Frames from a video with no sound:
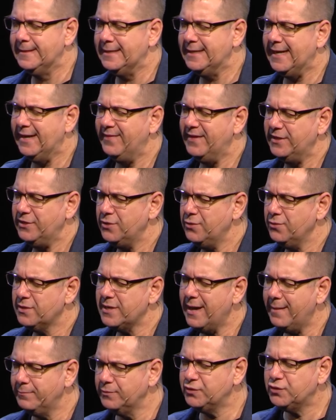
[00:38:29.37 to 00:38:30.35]
and that you
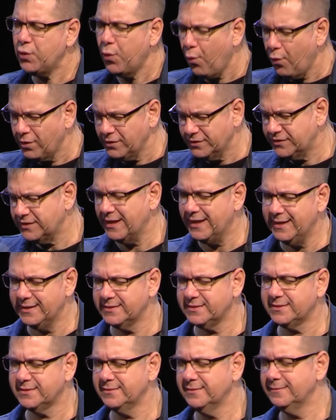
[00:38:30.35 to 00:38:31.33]
come towards
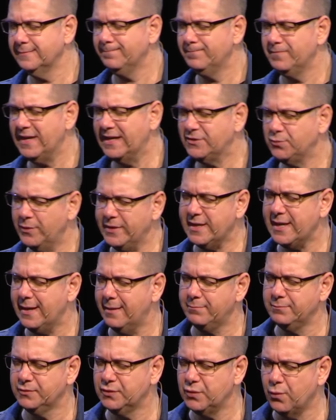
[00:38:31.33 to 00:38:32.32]
us as we
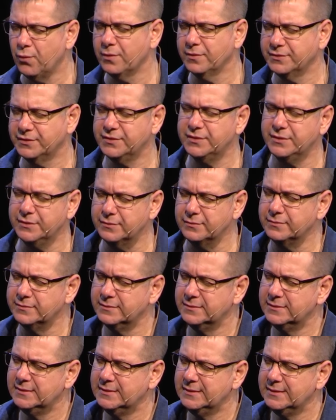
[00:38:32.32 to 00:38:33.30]
come towards you.
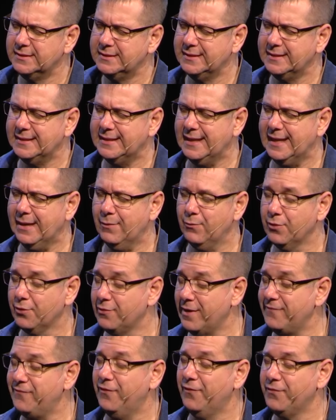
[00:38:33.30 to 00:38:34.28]
And we're
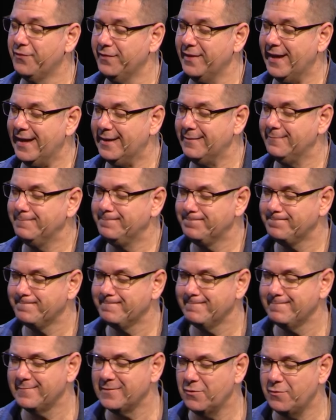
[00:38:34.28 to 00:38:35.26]
grateful for that.
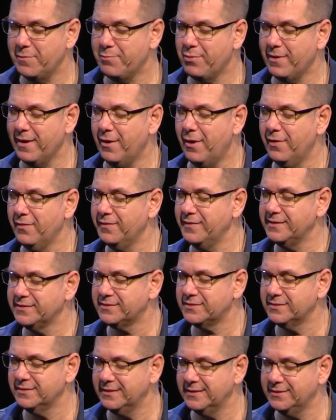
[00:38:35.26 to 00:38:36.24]
We pray all of
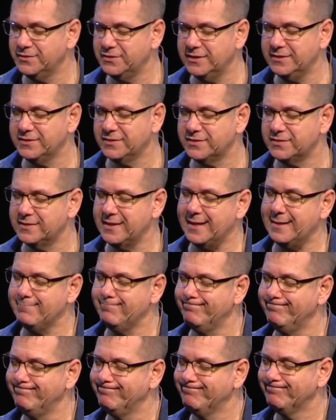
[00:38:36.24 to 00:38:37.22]
this in Jesus' name.
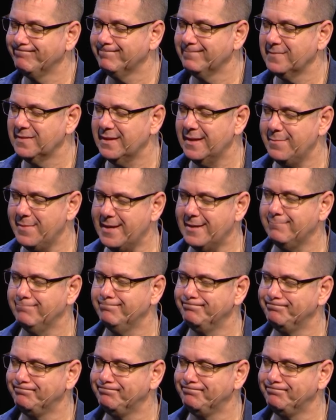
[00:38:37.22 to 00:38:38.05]
Amen.